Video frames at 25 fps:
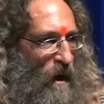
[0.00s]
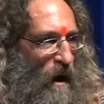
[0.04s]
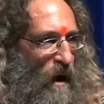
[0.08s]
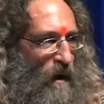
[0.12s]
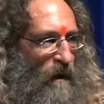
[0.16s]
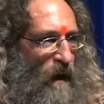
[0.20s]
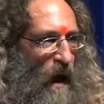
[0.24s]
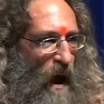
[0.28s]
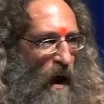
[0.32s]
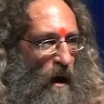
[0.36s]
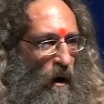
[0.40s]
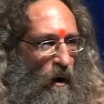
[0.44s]

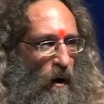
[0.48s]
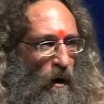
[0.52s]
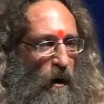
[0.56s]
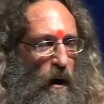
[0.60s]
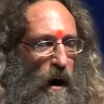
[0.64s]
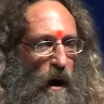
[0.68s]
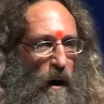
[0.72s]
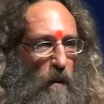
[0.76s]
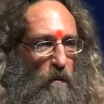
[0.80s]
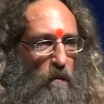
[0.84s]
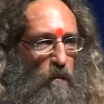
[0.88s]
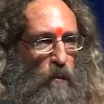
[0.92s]
They are
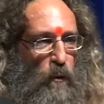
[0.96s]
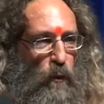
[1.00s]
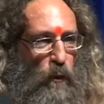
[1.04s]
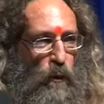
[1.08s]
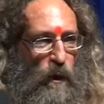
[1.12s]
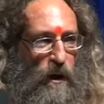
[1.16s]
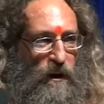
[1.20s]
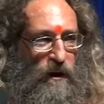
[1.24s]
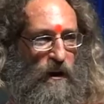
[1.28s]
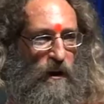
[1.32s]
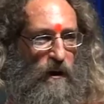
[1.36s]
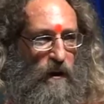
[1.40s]

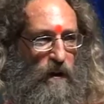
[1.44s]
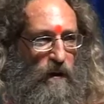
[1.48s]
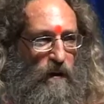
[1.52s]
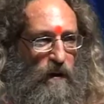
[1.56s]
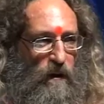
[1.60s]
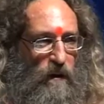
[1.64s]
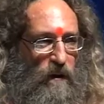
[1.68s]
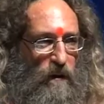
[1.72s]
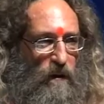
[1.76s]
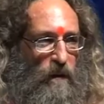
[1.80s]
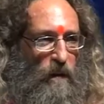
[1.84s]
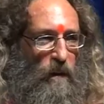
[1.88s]
imprisoned
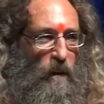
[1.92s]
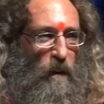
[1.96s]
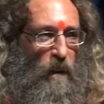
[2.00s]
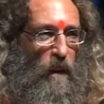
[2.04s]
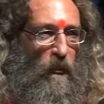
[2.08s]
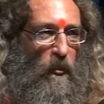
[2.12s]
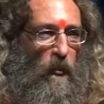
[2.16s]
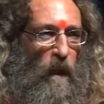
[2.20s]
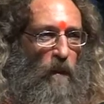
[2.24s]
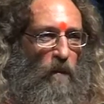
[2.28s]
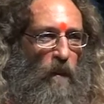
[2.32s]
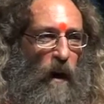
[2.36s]

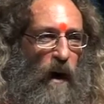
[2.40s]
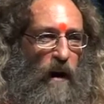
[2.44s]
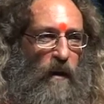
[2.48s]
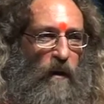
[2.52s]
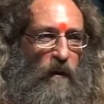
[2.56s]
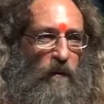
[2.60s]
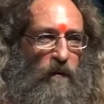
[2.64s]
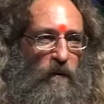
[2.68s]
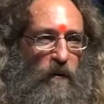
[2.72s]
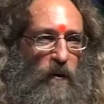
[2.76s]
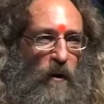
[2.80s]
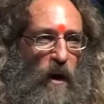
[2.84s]
by the
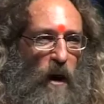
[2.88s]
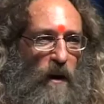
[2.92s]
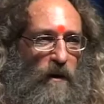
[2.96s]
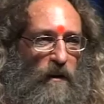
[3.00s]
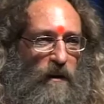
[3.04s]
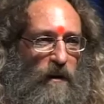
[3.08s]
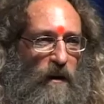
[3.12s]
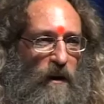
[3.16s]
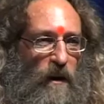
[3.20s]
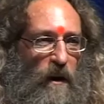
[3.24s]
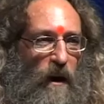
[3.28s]
front